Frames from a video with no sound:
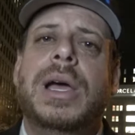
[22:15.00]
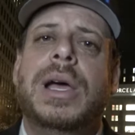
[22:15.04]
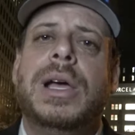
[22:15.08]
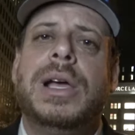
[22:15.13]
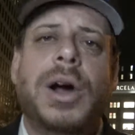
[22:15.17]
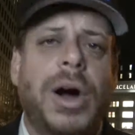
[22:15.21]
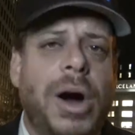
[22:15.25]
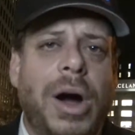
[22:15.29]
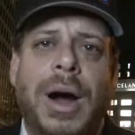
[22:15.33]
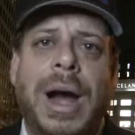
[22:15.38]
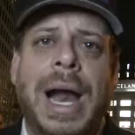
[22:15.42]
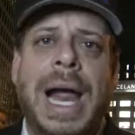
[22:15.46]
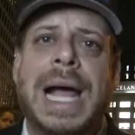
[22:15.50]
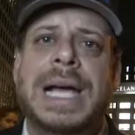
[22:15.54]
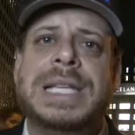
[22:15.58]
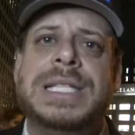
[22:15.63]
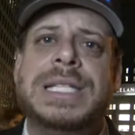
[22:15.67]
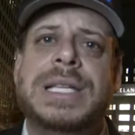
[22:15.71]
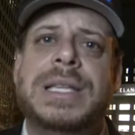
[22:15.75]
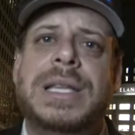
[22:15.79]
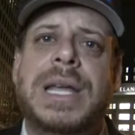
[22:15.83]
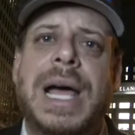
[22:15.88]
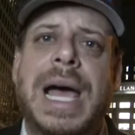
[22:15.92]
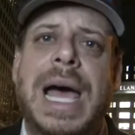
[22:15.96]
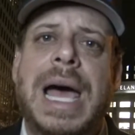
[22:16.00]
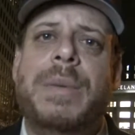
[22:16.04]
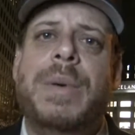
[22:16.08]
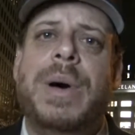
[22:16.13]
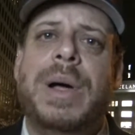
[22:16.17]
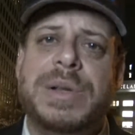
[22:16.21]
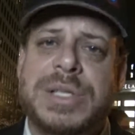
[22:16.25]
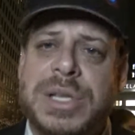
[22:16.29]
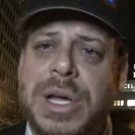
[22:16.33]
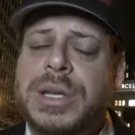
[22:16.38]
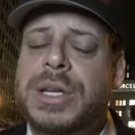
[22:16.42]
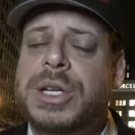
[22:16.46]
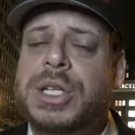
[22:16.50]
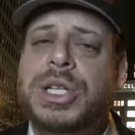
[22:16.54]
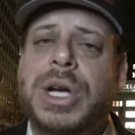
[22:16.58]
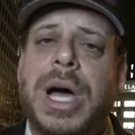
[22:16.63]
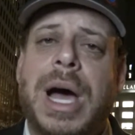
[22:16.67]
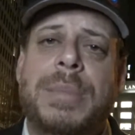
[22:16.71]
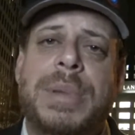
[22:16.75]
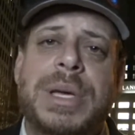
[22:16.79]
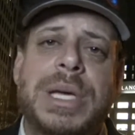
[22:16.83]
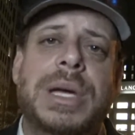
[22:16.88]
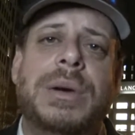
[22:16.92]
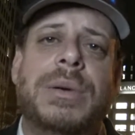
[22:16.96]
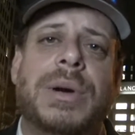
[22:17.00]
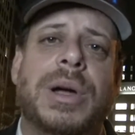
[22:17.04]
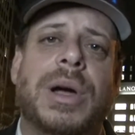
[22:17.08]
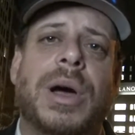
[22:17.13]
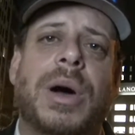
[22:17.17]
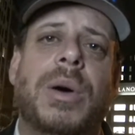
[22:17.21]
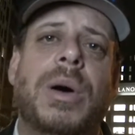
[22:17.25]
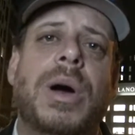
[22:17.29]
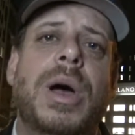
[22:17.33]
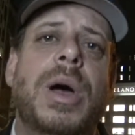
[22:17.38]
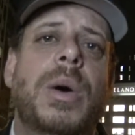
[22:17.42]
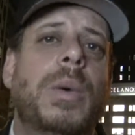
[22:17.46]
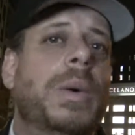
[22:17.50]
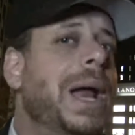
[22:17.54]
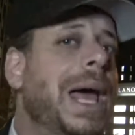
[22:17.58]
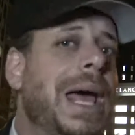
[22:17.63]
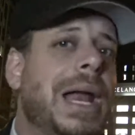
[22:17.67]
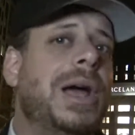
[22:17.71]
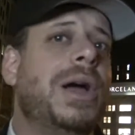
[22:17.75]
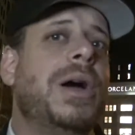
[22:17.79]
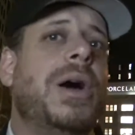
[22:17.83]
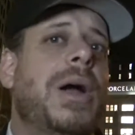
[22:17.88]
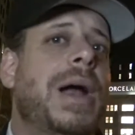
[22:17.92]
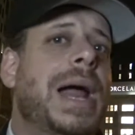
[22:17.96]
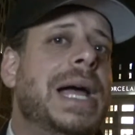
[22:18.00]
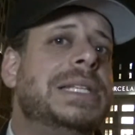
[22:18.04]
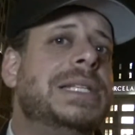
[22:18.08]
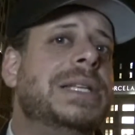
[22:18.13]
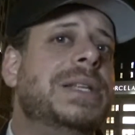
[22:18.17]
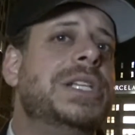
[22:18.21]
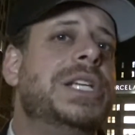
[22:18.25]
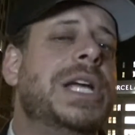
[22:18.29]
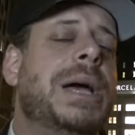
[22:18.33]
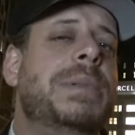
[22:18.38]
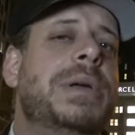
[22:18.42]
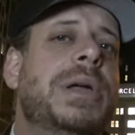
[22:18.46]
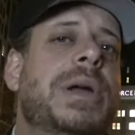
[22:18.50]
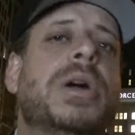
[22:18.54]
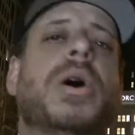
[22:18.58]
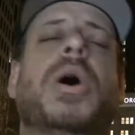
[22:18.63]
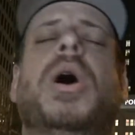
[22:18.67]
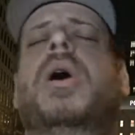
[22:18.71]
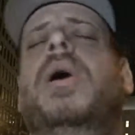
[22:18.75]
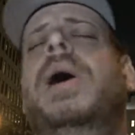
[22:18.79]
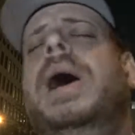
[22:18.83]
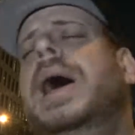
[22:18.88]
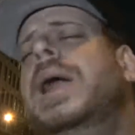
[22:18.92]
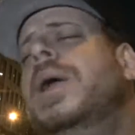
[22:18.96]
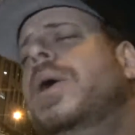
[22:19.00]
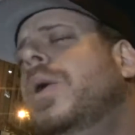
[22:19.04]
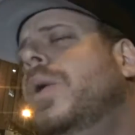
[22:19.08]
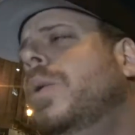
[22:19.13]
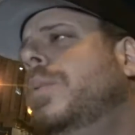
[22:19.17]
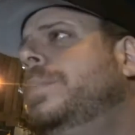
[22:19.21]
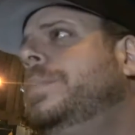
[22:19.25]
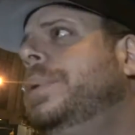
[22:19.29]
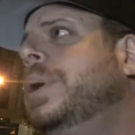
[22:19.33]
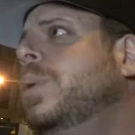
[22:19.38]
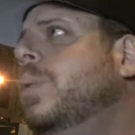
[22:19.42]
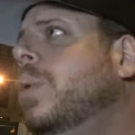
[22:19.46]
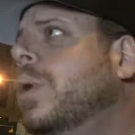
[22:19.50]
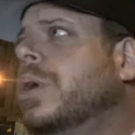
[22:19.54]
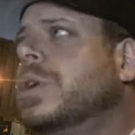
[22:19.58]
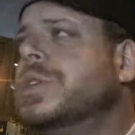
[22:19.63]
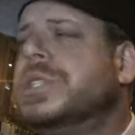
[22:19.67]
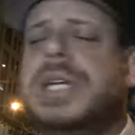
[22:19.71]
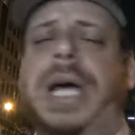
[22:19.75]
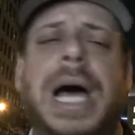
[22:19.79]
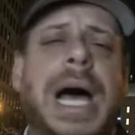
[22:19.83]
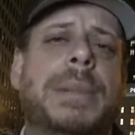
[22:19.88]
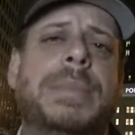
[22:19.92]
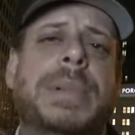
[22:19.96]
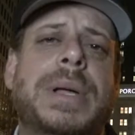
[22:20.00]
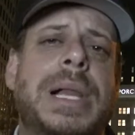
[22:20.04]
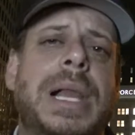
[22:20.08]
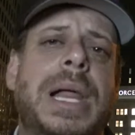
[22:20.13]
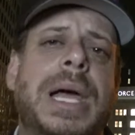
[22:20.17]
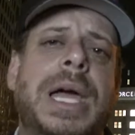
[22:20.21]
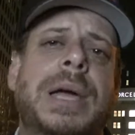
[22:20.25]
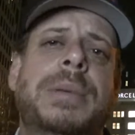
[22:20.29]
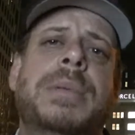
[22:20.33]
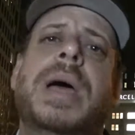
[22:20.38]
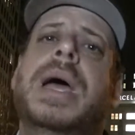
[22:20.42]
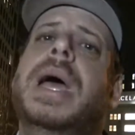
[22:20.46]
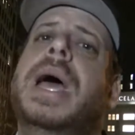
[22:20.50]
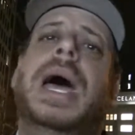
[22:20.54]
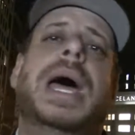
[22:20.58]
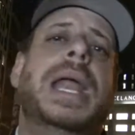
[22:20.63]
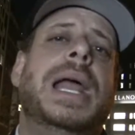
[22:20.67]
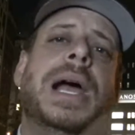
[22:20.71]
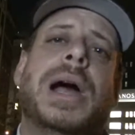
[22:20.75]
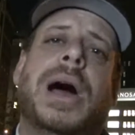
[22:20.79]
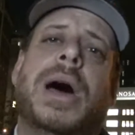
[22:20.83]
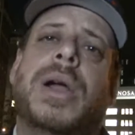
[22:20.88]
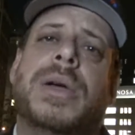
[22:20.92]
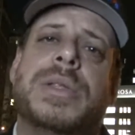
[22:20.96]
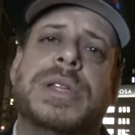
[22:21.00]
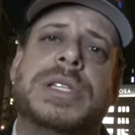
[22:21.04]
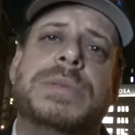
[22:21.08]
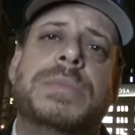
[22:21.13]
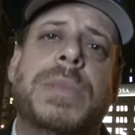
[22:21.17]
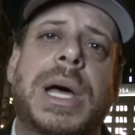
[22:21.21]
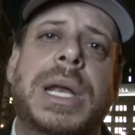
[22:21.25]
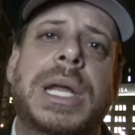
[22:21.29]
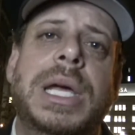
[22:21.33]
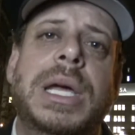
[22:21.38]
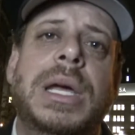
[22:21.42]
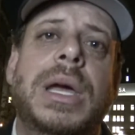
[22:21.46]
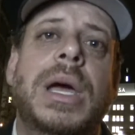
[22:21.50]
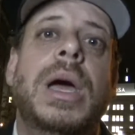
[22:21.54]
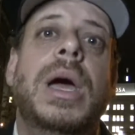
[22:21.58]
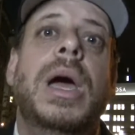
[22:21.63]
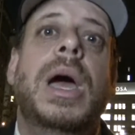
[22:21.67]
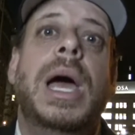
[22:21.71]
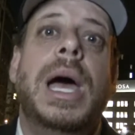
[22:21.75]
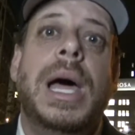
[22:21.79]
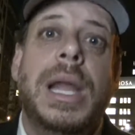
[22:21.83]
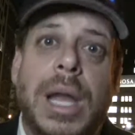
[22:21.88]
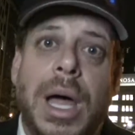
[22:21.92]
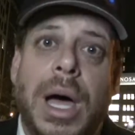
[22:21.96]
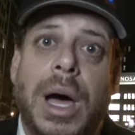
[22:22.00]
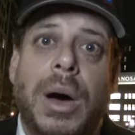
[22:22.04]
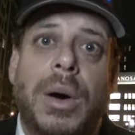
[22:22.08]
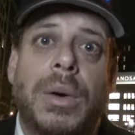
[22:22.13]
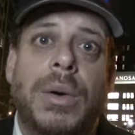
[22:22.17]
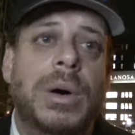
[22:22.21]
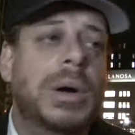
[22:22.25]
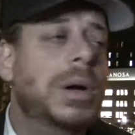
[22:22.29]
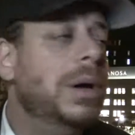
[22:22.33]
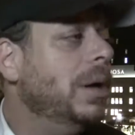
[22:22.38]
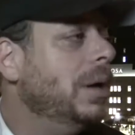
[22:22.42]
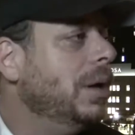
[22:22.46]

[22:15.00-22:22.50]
car accident that I had while I was on the job a year ago. When I had a car accident on the job a year ago, oh, I had a whole big workers' comp claim and I got all this money. Hello?